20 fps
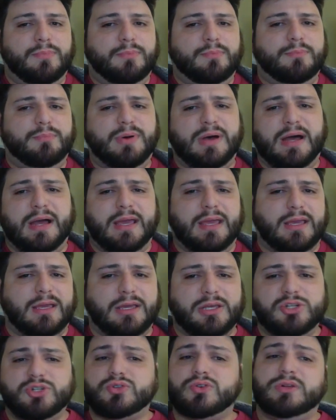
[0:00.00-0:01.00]
by
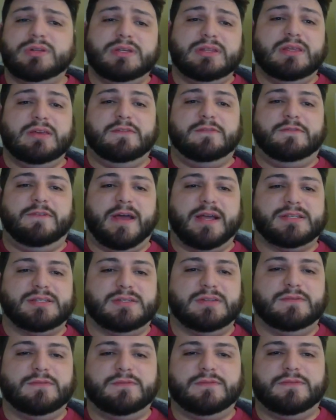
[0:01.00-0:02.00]
controlling the
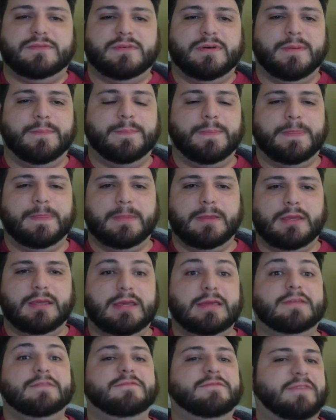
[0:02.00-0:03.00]
effects of
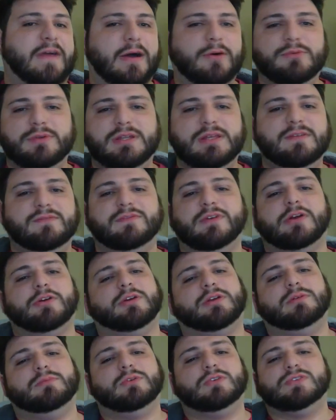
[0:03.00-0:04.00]
confounding
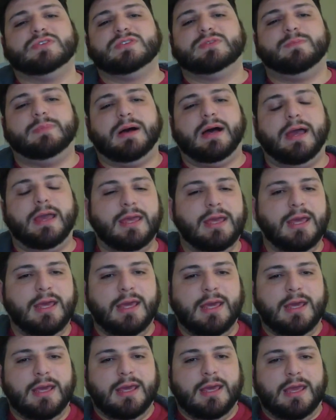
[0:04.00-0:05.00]
variables by
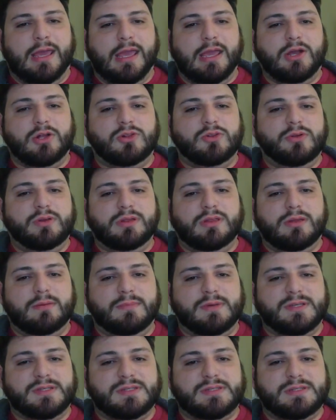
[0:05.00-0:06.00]
including
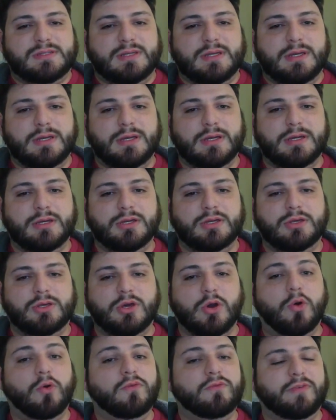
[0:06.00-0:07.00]
them as
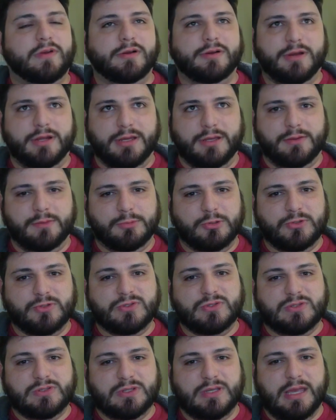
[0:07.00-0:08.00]

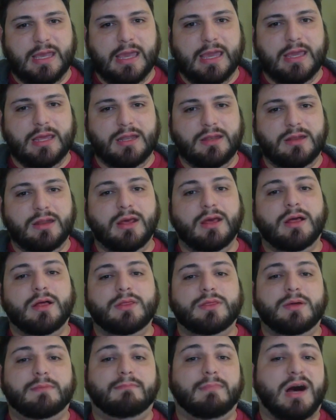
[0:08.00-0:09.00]
covariables in
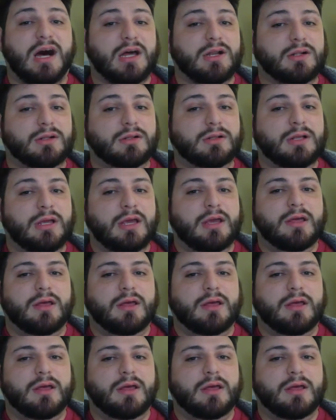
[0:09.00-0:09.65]
the model.